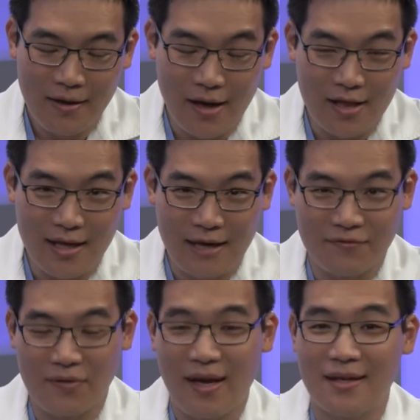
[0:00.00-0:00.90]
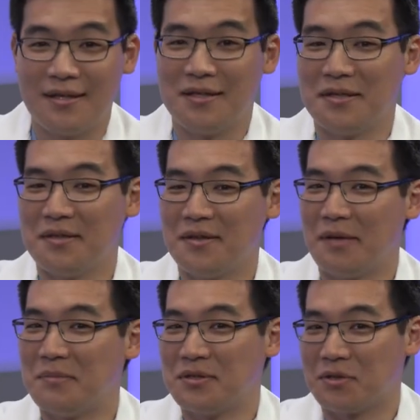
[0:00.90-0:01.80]
And then after that, he
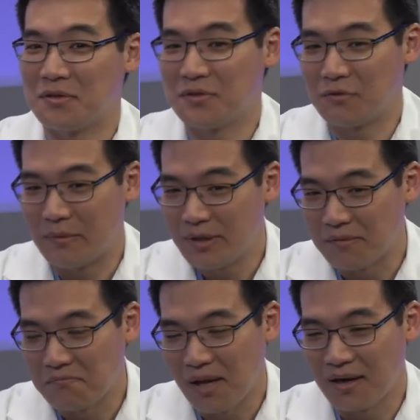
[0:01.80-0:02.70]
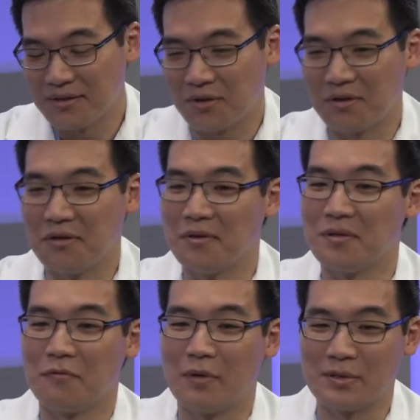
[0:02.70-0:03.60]
let me start to scrub in. And I started going
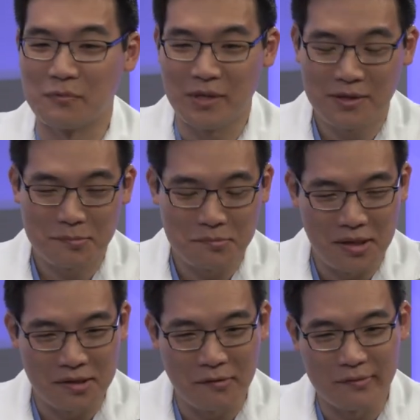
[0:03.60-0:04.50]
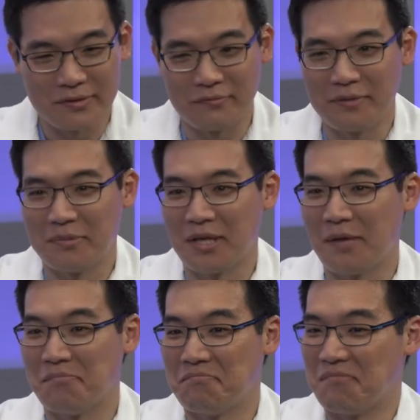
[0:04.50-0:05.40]
there once a week. And then once a week
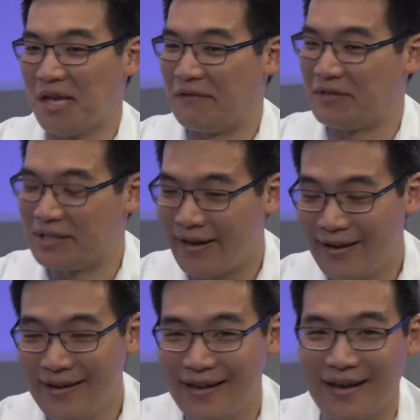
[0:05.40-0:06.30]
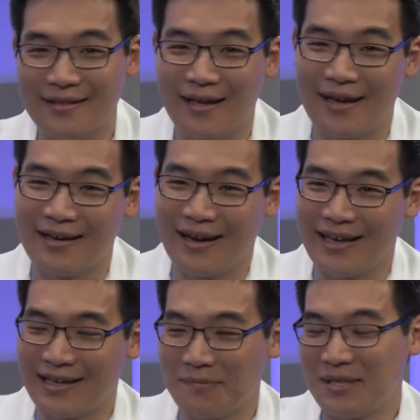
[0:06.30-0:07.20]
became every day. And then I
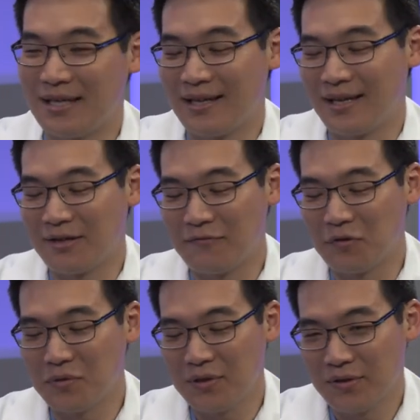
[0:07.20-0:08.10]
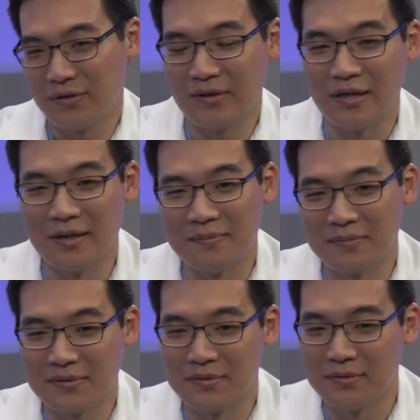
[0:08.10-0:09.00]
ended up dedicating a full year um,
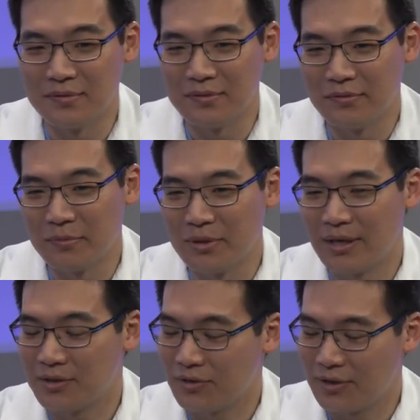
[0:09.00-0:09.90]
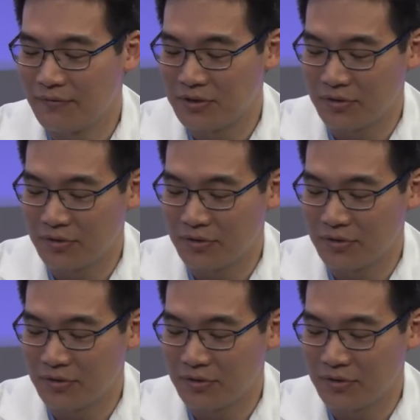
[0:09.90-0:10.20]
to doing pediatric interventional